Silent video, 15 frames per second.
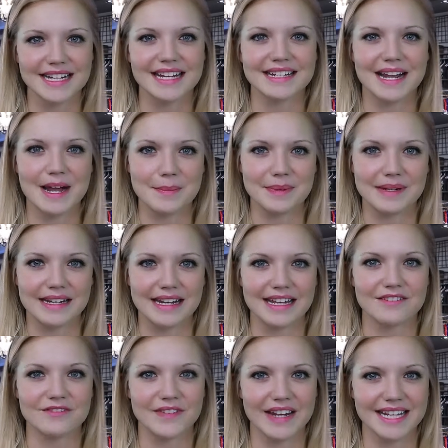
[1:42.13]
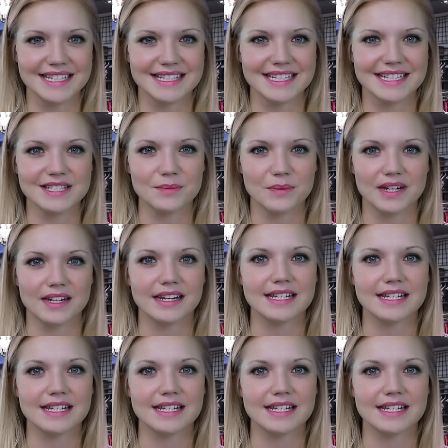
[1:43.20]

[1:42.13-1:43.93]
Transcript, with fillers: and company advances when an